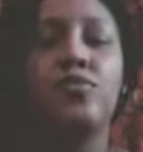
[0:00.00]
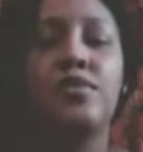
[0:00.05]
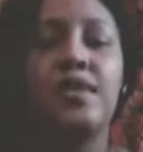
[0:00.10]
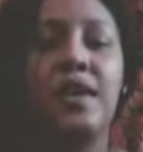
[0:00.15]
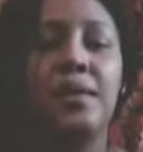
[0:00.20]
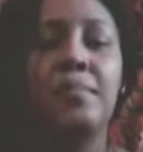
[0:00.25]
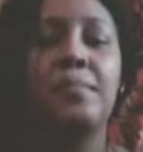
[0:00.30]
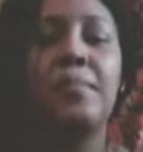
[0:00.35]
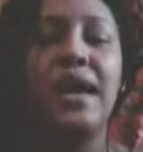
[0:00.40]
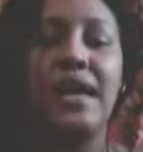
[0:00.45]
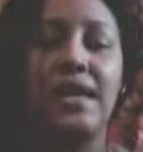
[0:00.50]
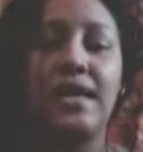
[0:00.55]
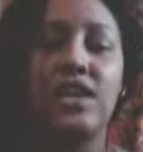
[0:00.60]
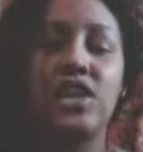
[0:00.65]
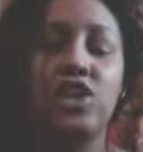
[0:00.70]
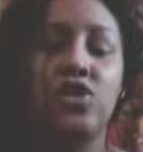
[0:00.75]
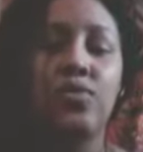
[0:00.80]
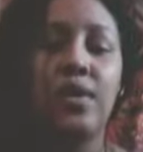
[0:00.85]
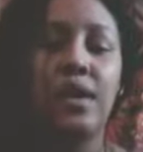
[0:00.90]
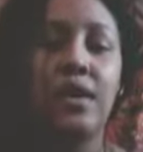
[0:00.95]
them backing
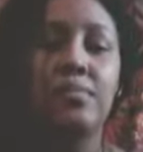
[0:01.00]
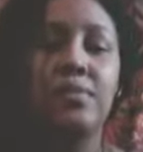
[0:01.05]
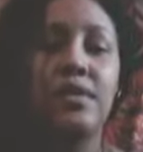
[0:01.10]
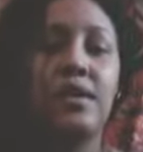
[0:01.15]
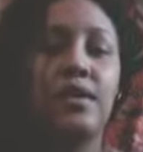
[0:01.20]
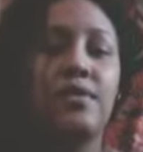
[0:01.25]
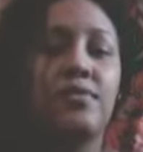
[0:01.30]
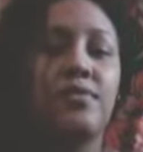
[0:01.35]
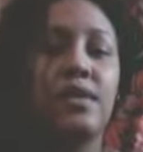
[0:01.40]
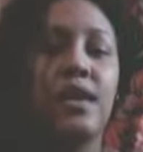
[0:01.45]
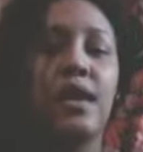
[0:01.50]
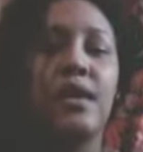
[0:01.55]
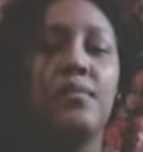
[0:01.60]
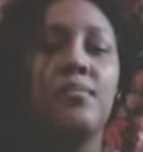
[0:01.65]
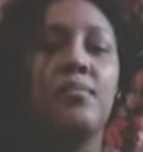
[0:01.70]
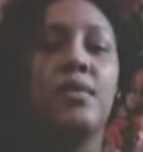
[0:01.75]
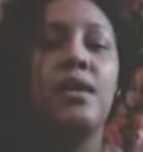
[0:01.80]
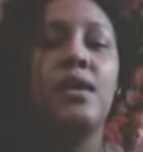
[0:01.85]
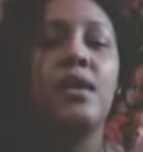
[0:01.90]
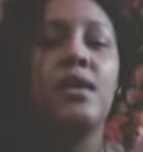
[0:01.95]
you up, of
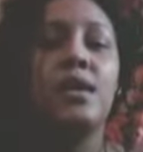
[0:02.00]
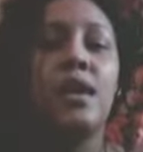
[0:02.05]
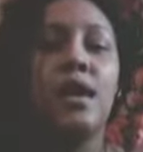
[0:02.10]
them